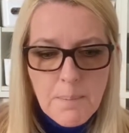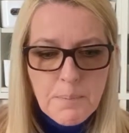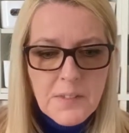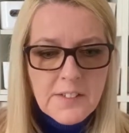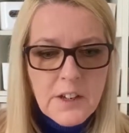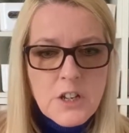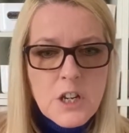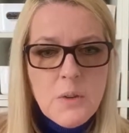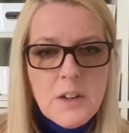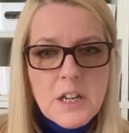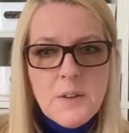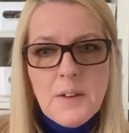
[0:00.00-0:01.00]
So
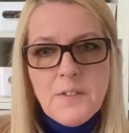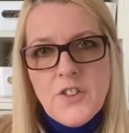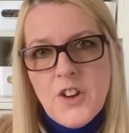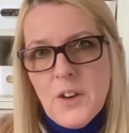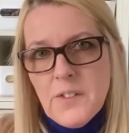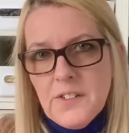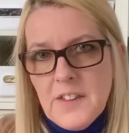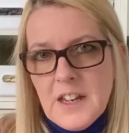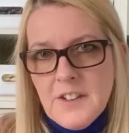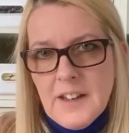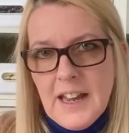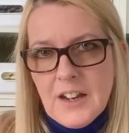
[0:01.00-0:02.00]
you have the chance there
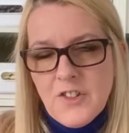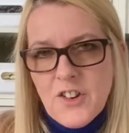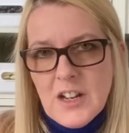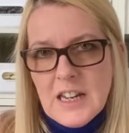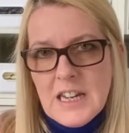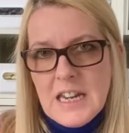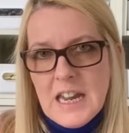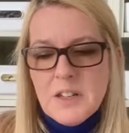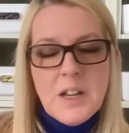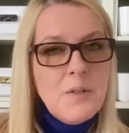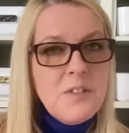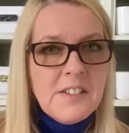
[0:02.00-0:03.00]
to actually,
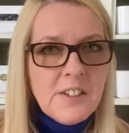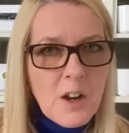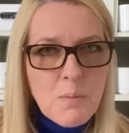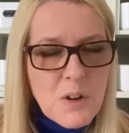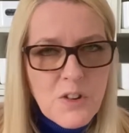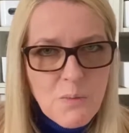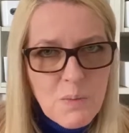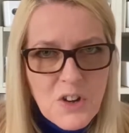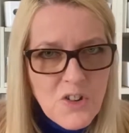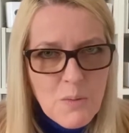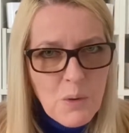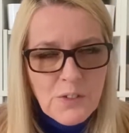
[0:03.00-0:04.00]
decide
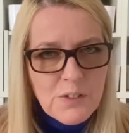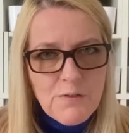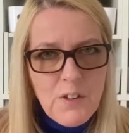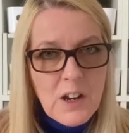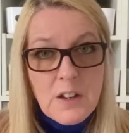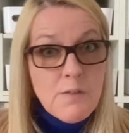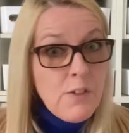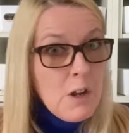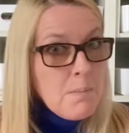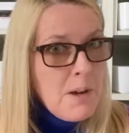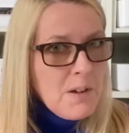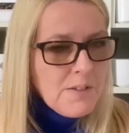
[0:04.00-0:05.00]
which you want to follow. You can follow
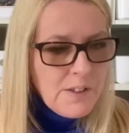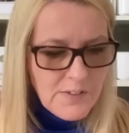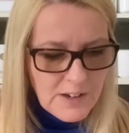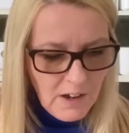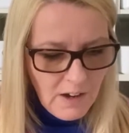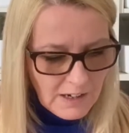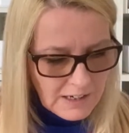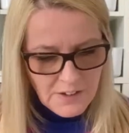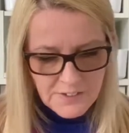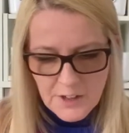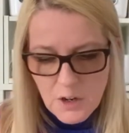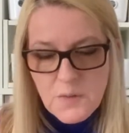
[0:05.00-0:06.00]
both if you like.
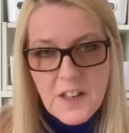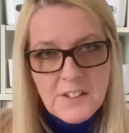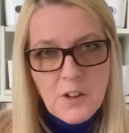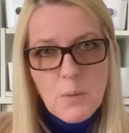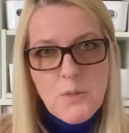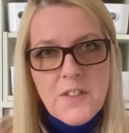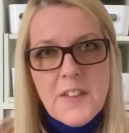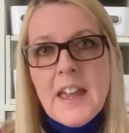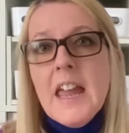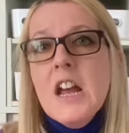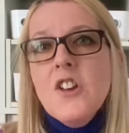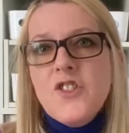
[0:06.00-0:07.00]
So there's an option
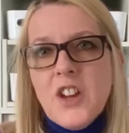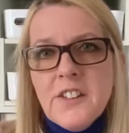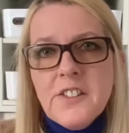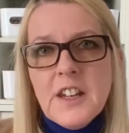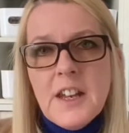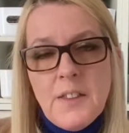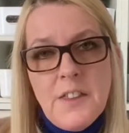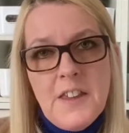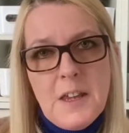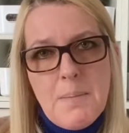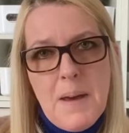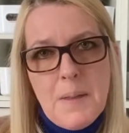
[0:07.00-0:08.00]
there. Just another
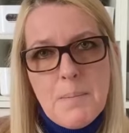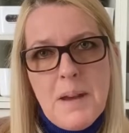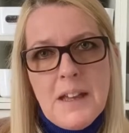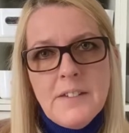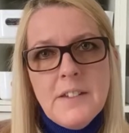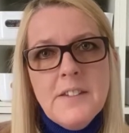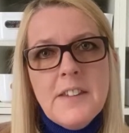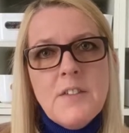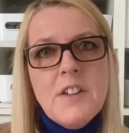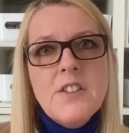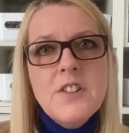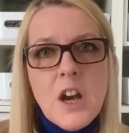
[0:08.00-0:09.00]
thing about the patterns, there
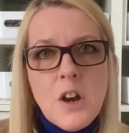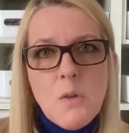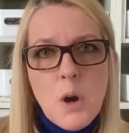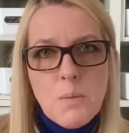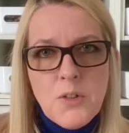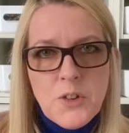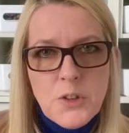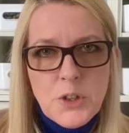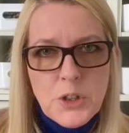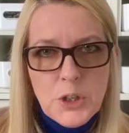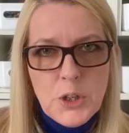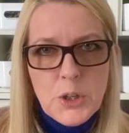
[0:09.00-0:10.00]
is no option
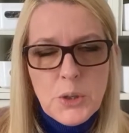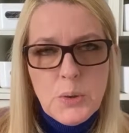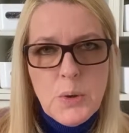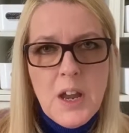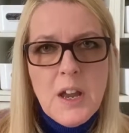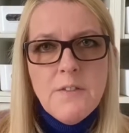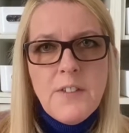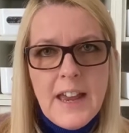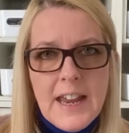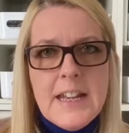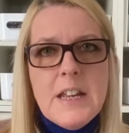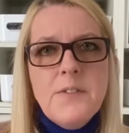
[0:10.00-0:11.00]
2 for
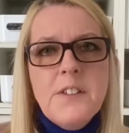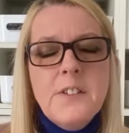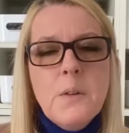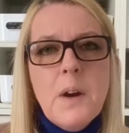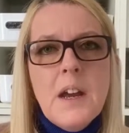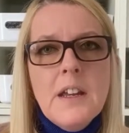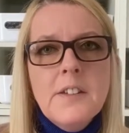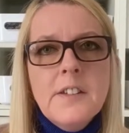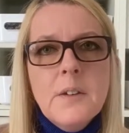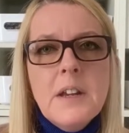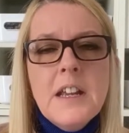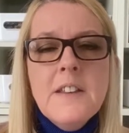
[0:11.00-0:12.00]
any of the squares.
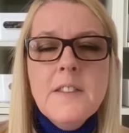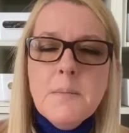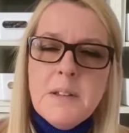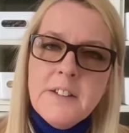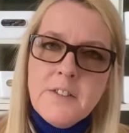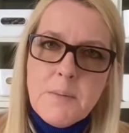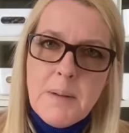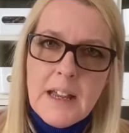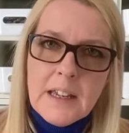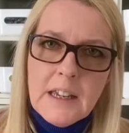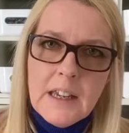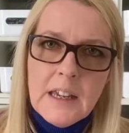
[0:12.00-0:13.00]
So in the mystery
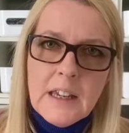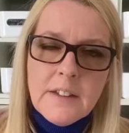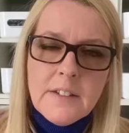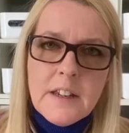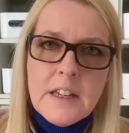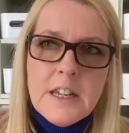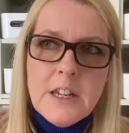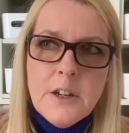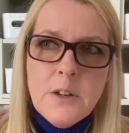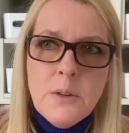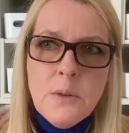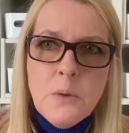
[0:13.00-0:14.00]
blanket,
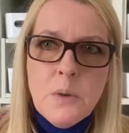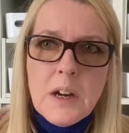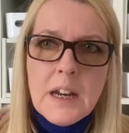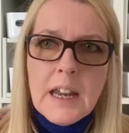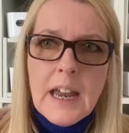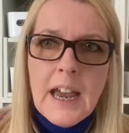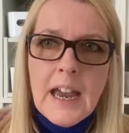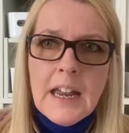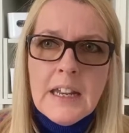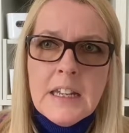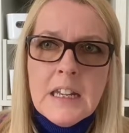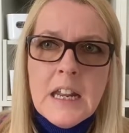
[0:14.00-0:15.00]
you
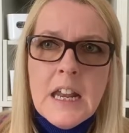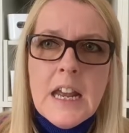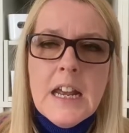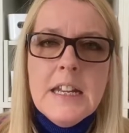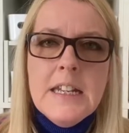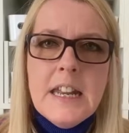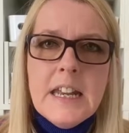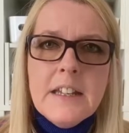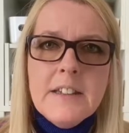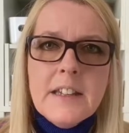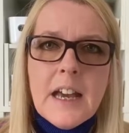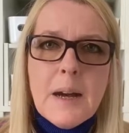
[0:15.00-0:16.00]
can
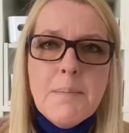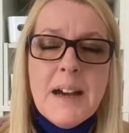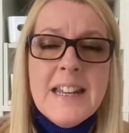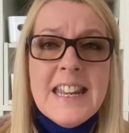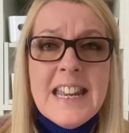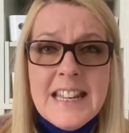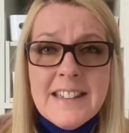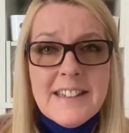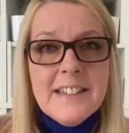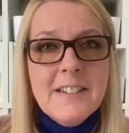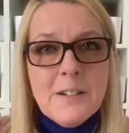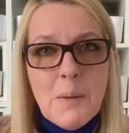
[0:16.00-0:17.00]
knit an
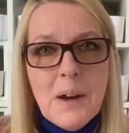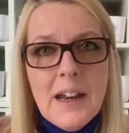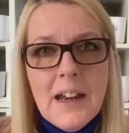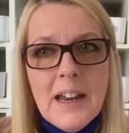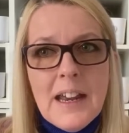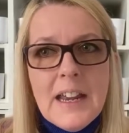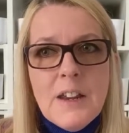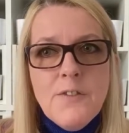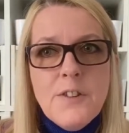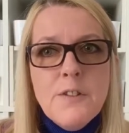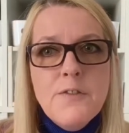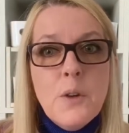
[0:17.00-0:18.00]
easier square
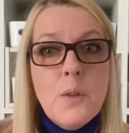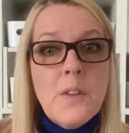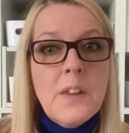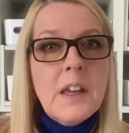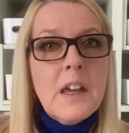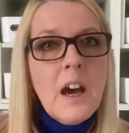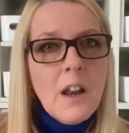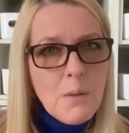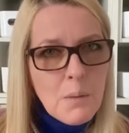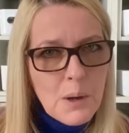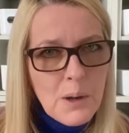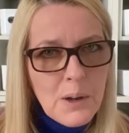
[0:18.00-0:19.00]
if you feel that the colour
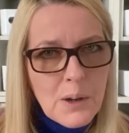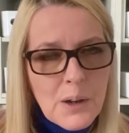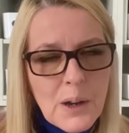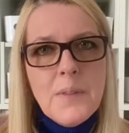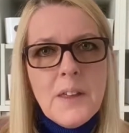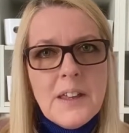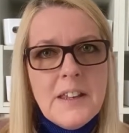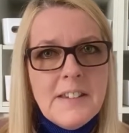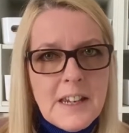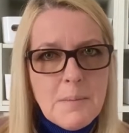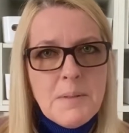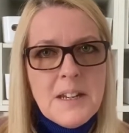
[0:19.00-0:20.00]
work that is
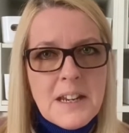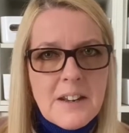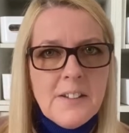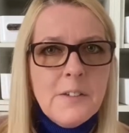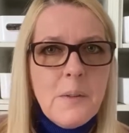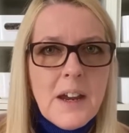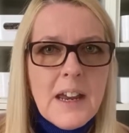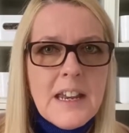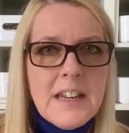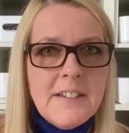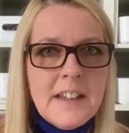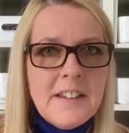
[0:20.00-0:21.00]
in a particular square
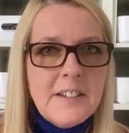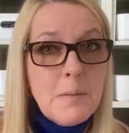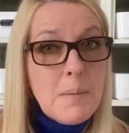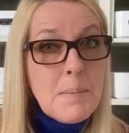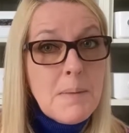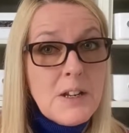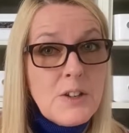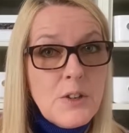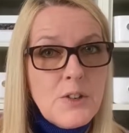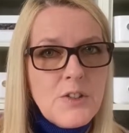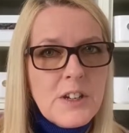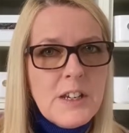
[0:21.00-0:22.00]
is going to be a bit too
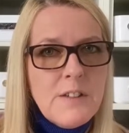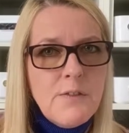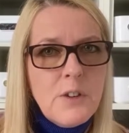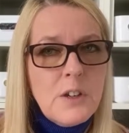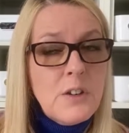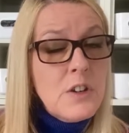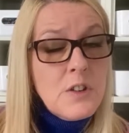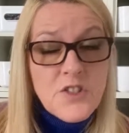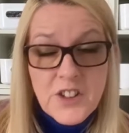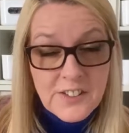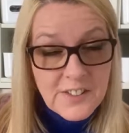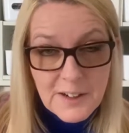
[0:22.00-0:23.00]
tricky for you, or you
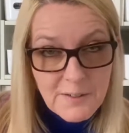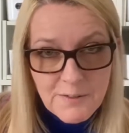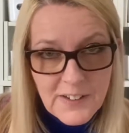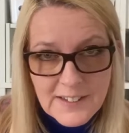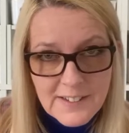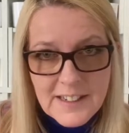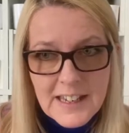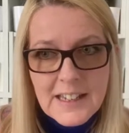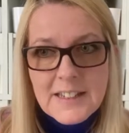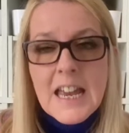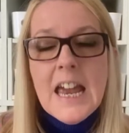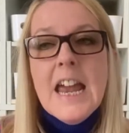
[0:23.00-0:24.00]
just don't fancy
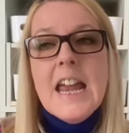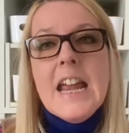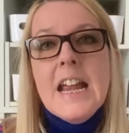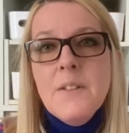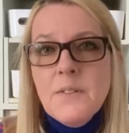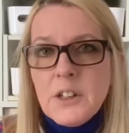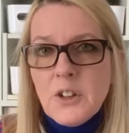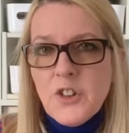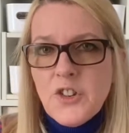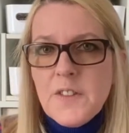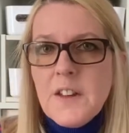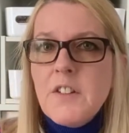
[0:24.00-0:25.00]
it. In the
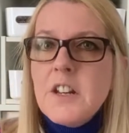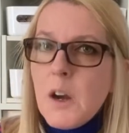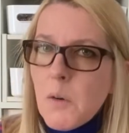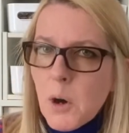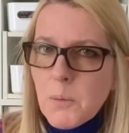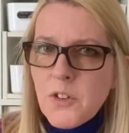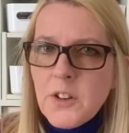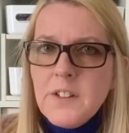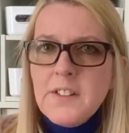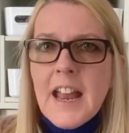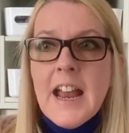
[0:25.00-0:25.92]
cushion, there are no options.